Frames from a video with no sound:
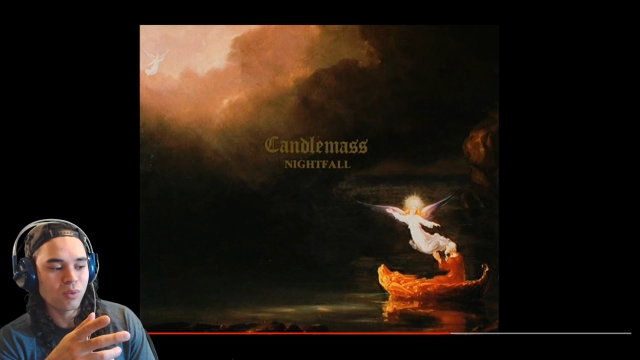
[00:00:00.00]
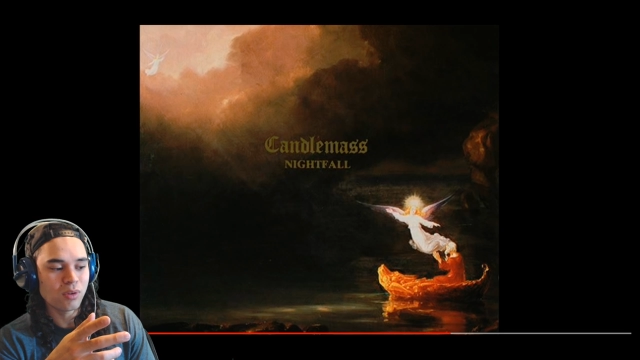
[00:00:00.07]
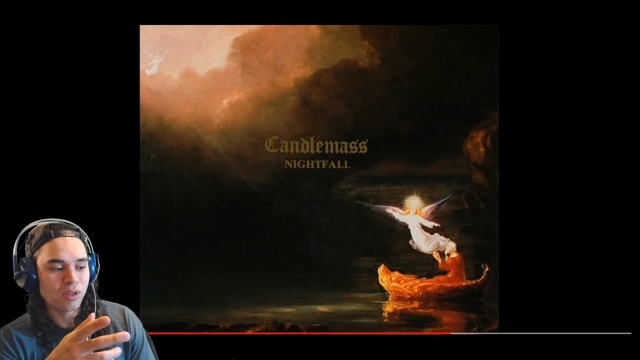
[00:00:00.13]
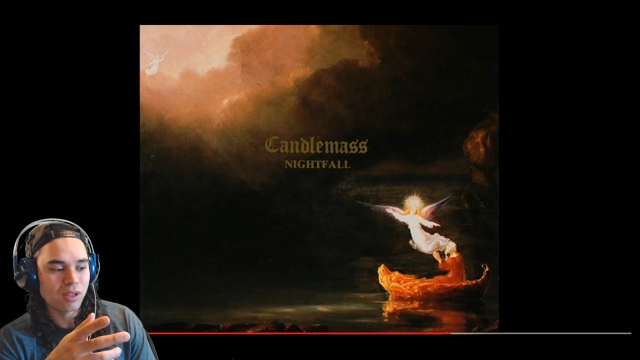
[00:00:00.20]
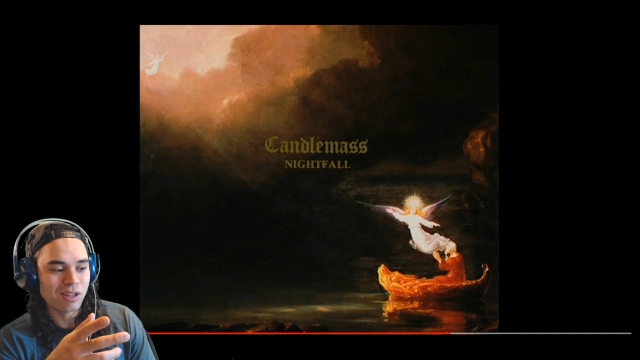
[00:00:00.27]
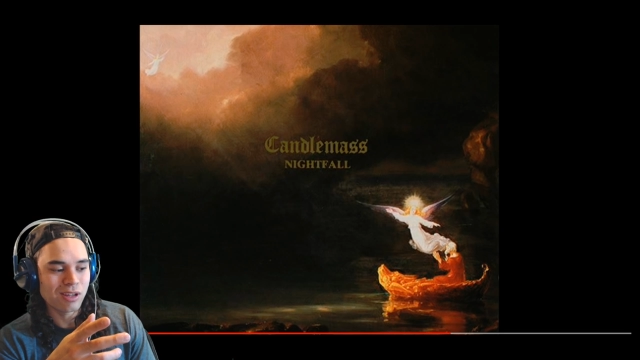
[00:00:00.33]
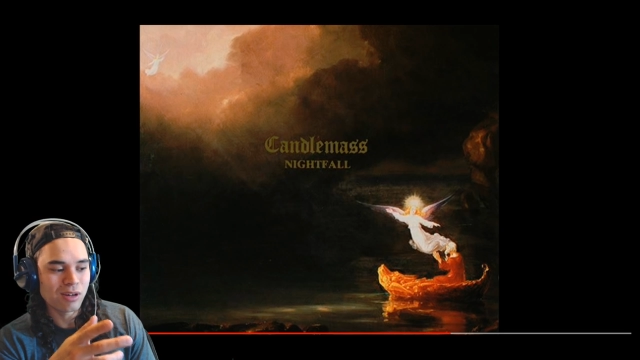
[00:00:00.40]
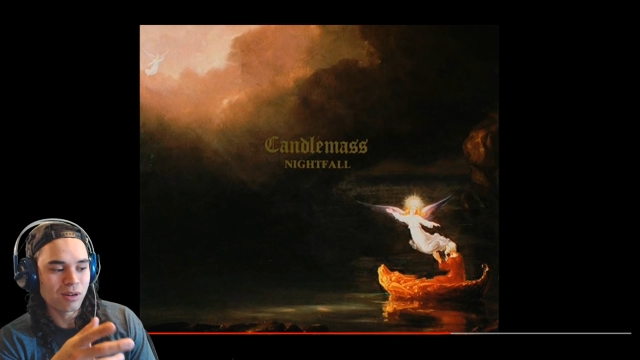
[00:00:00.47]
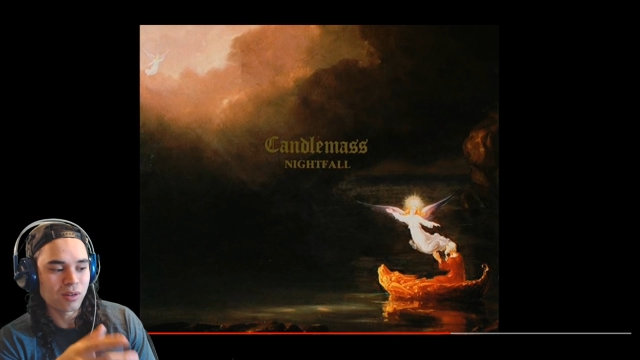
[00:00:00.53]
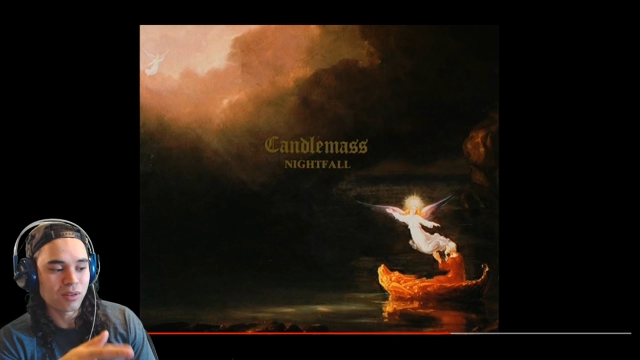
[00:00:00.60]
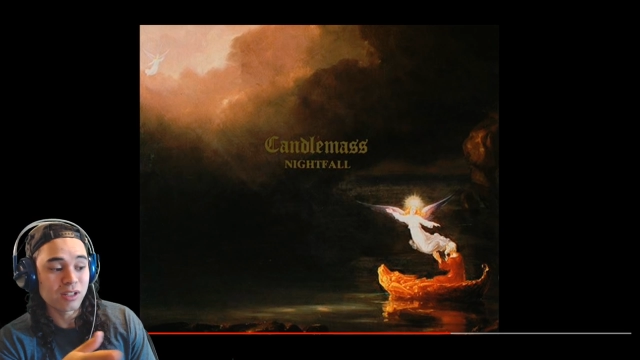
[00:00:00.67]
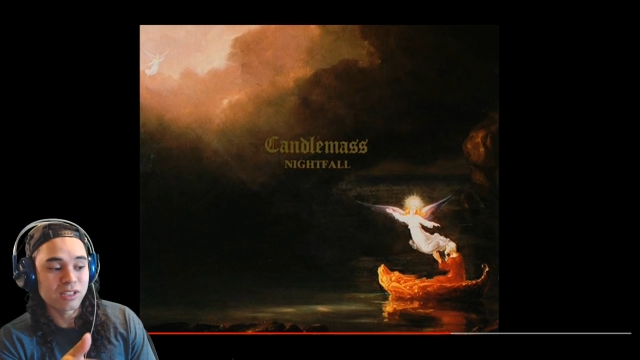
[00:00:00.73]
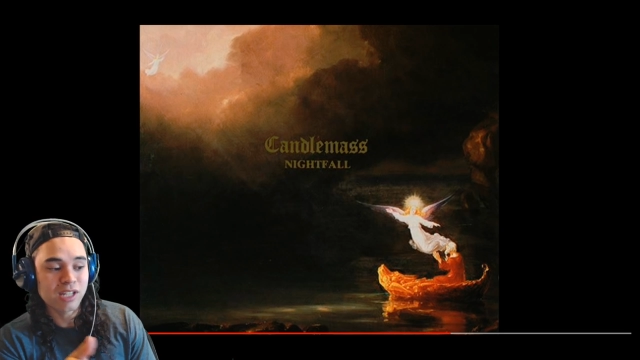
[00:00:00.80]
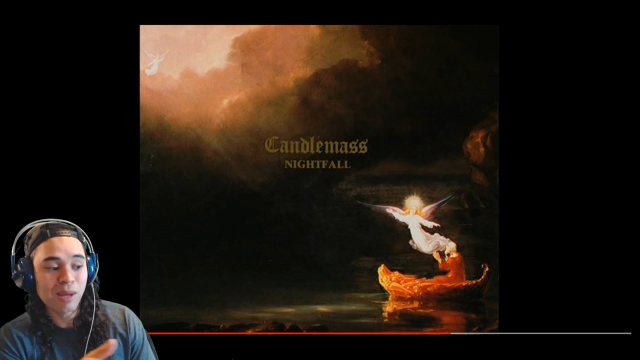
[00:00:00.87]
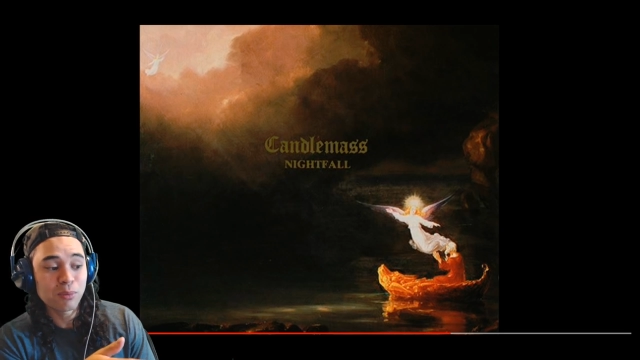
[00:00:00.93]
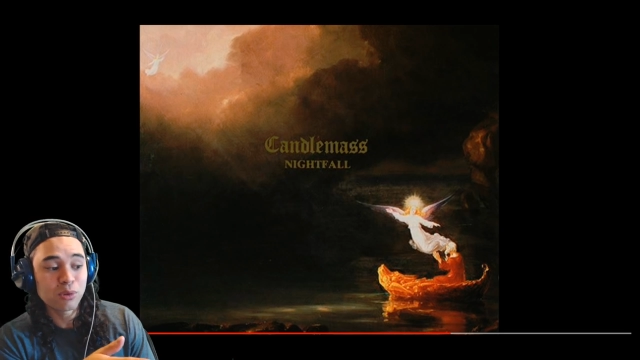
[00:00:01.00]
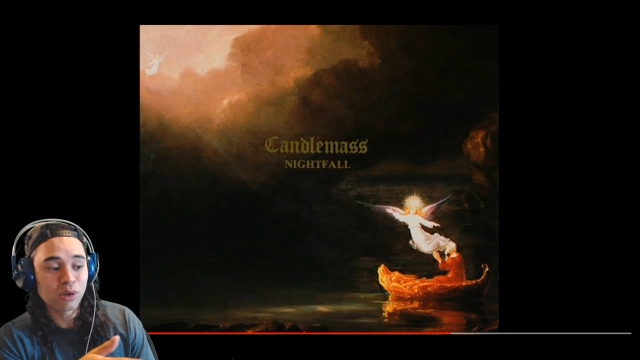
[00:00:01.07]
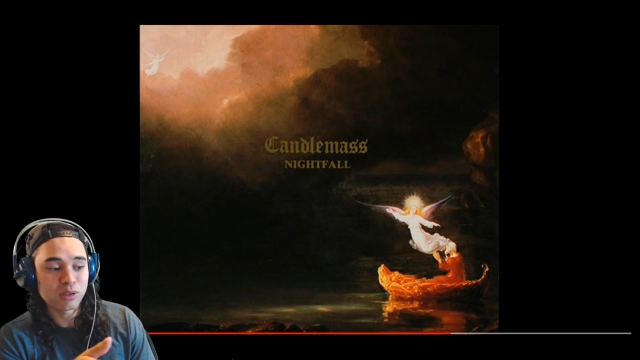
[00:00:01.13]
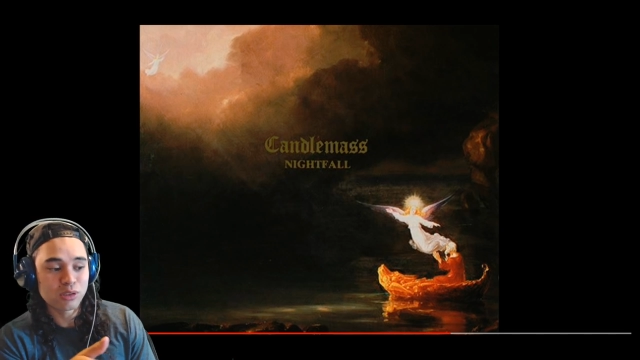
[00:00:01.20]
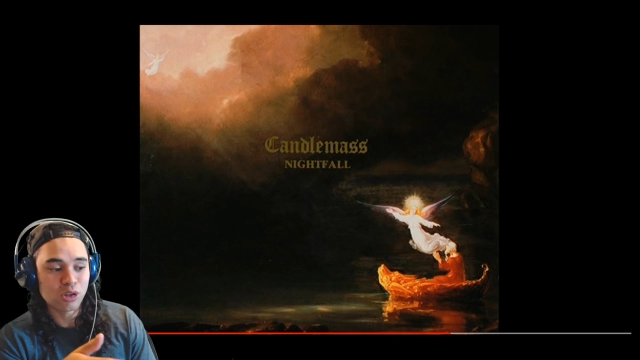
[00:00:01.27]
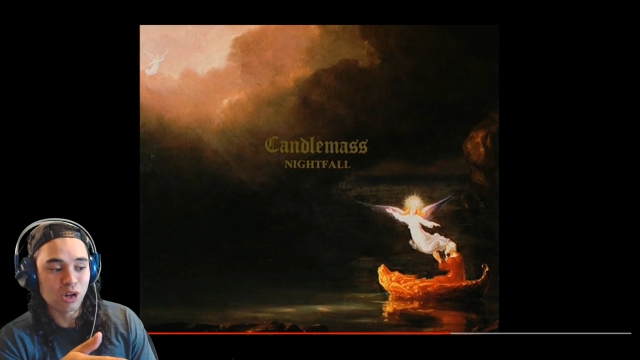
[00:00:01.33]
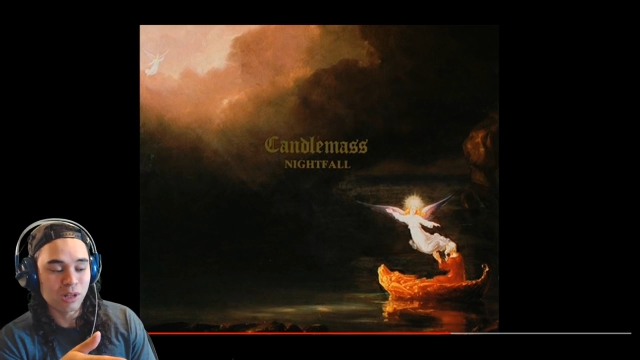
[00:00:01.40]
here, the tempter
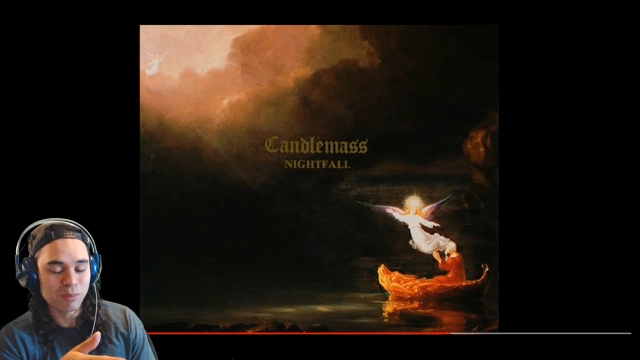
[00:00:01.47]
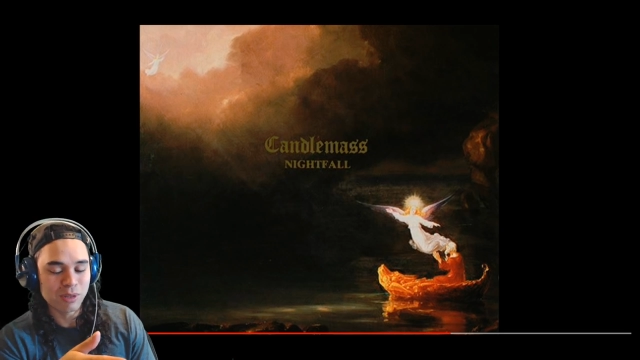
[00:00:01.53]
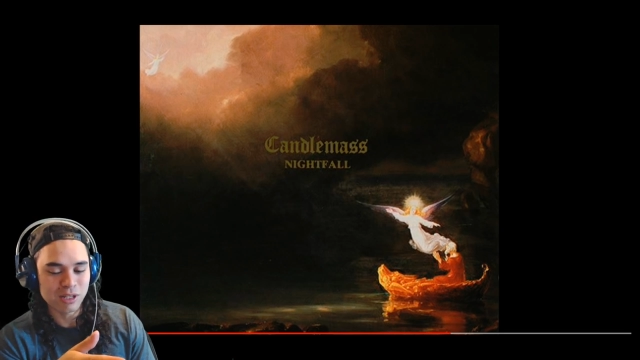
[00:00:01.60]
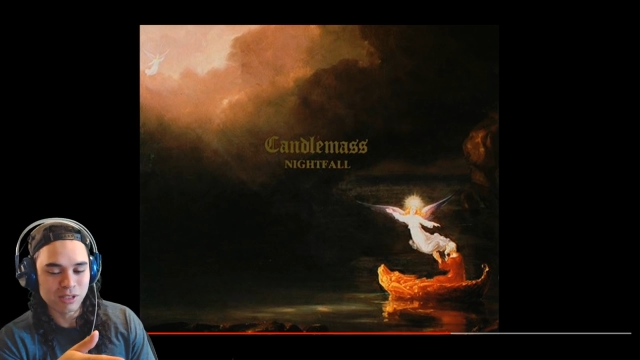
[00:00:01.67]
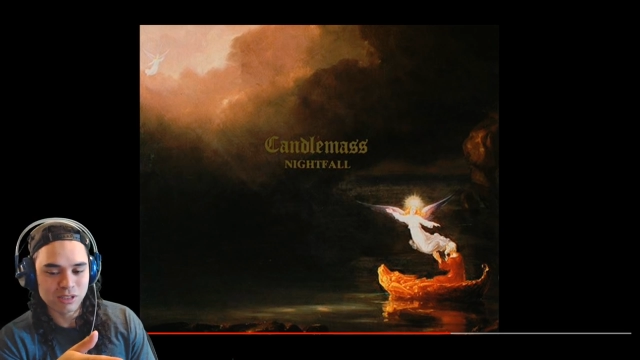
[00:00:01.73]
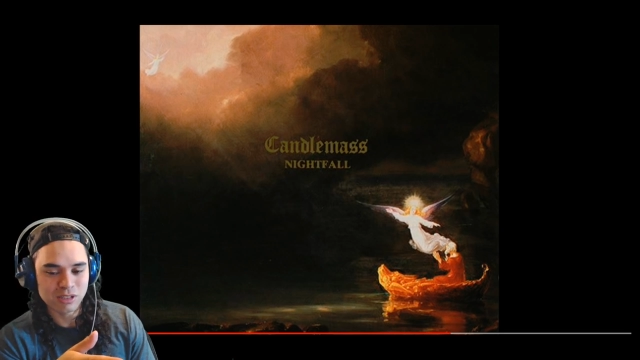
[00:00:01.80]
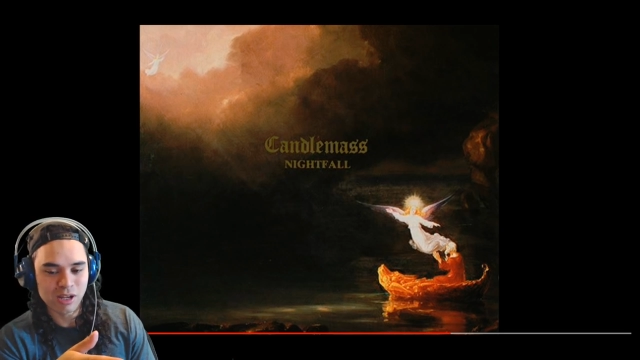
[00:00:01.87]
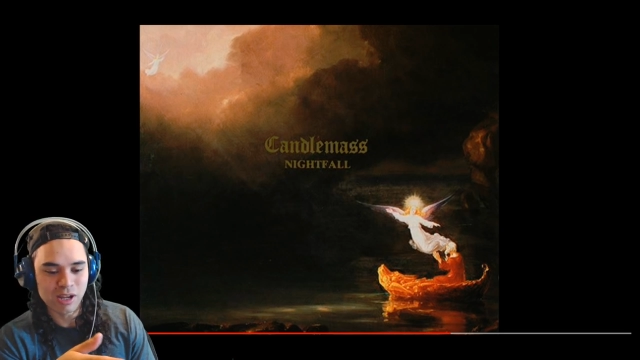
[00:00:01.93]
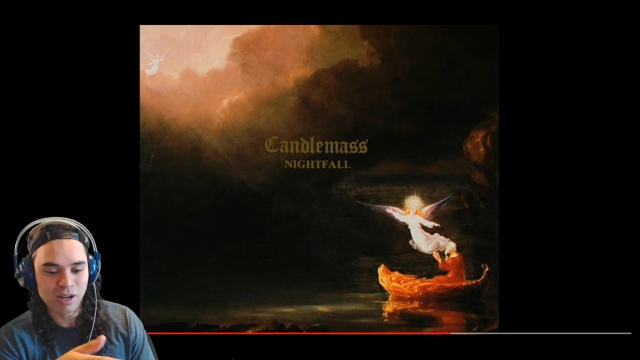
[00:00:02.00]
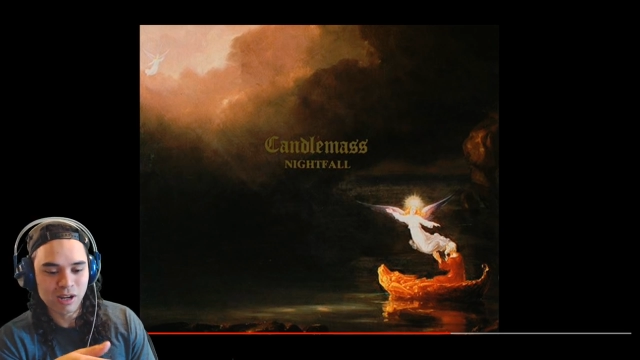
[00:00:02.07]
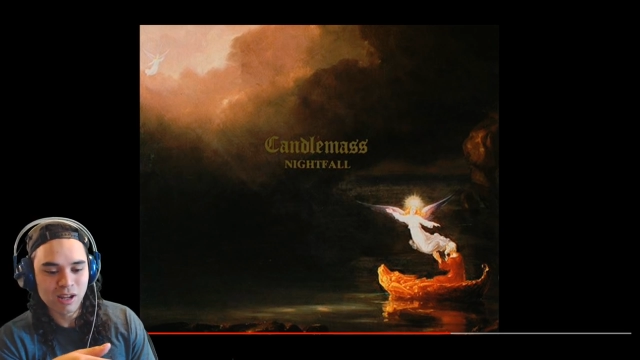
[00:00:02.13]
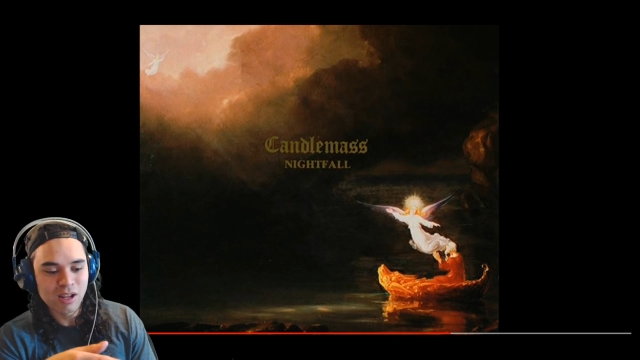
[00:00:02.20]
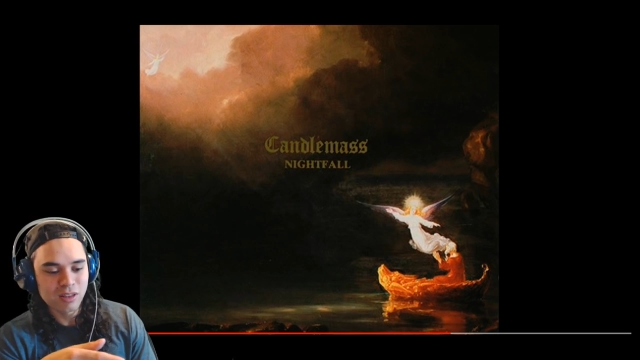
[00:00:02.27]
has called me his son.